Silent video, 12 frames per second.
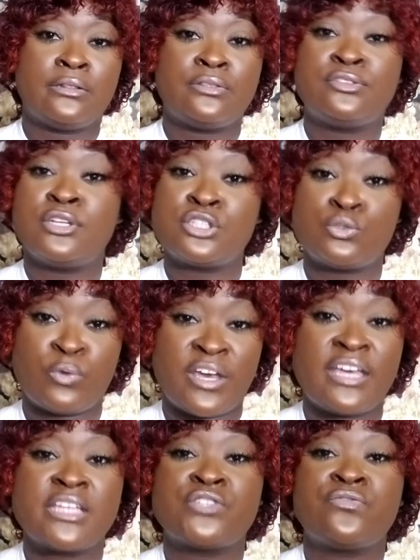This
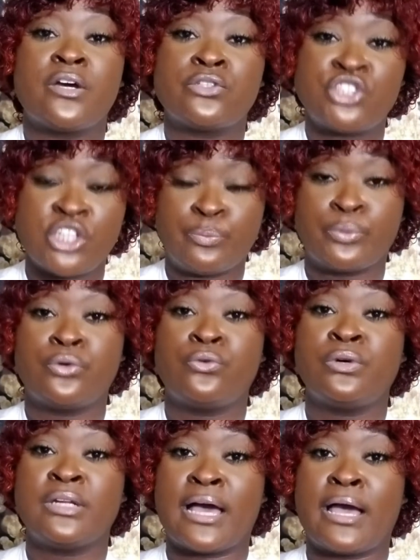wig is found cheaper
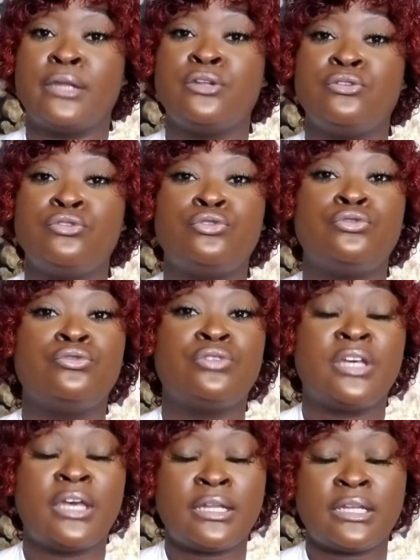online. You
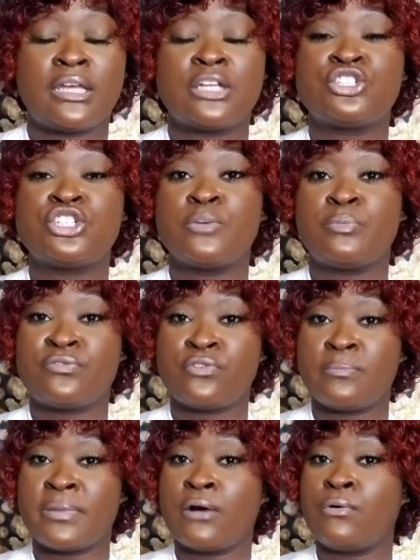can get it cheaper for
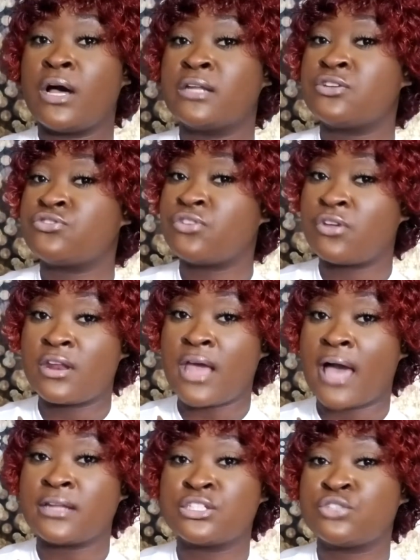about under $30,
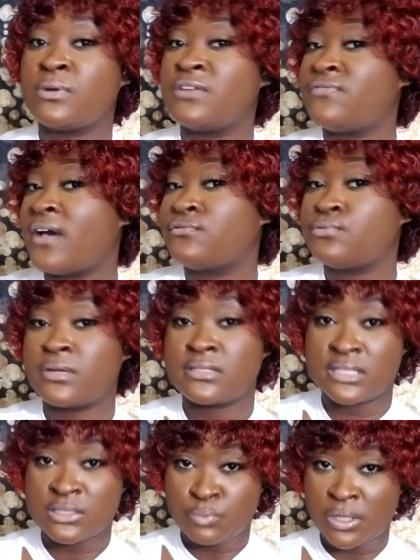$25,
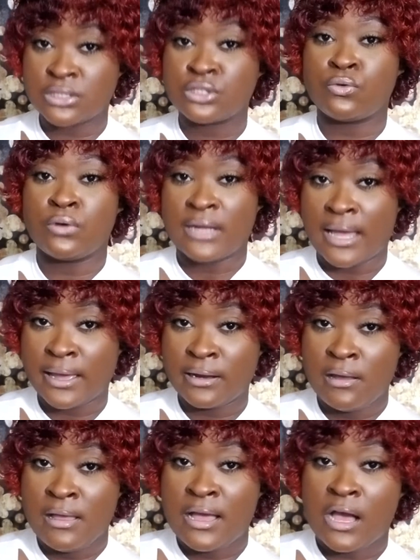$26 online.
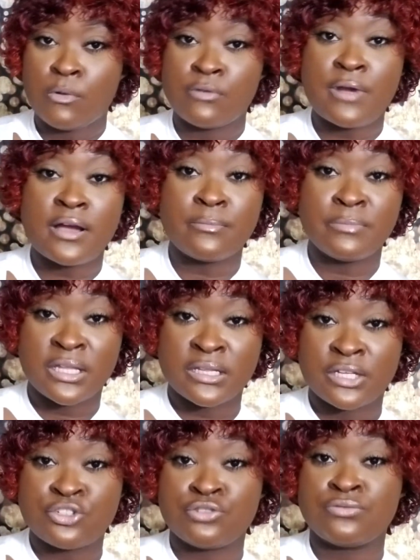I would recommend
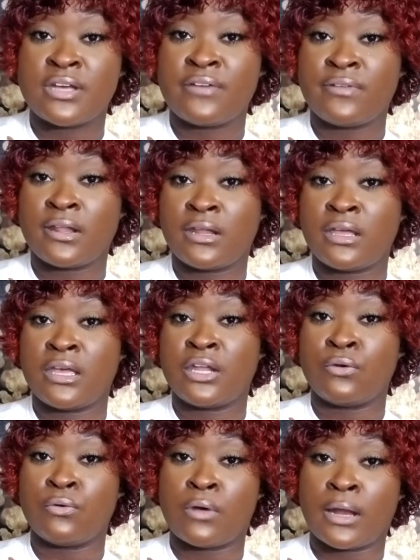that you definitely get
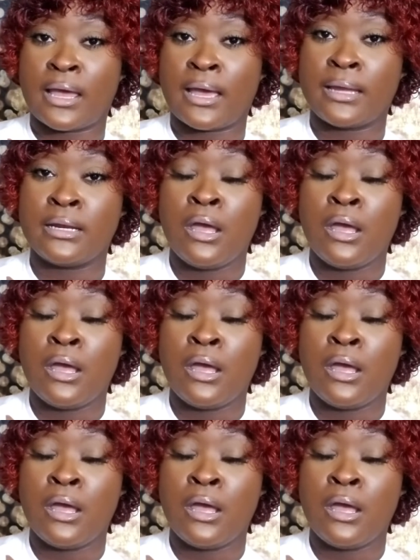it online.